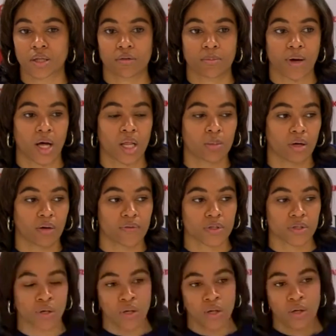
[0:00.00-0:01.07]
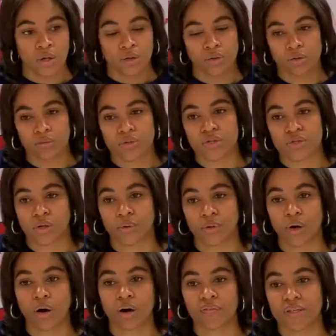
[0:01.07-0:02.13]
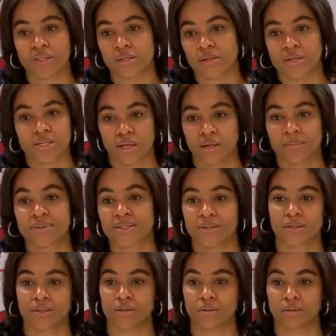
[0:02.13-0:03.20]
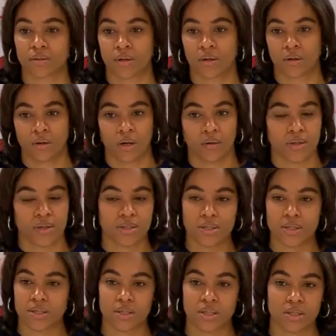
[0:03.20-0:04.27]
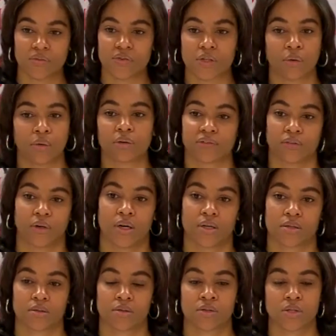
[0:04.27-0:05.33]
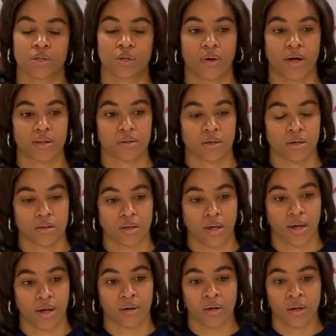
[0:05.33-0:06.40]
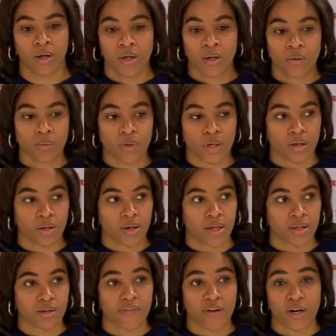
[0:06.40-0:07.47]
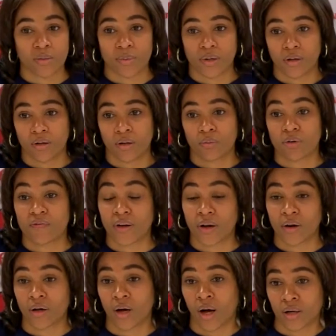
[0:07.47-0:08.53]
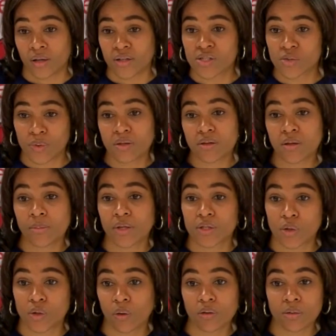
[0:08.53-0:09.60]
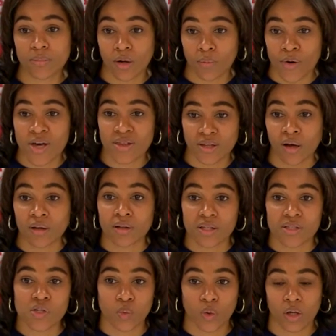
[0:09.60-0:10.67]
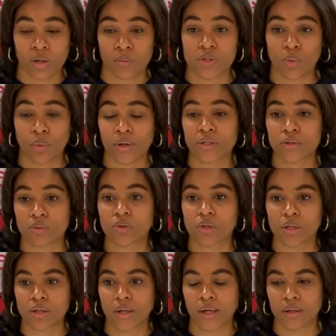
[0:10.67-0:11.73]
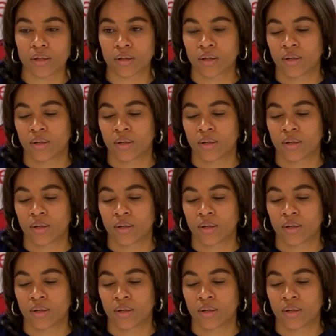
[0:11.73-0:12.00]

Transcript: remind them of is you don't sow and harvest in the same season. And this is a season of sowing for us. And so I think that we, at the very beginning, were very honest with them and told them that we thought this is what it was going to look like.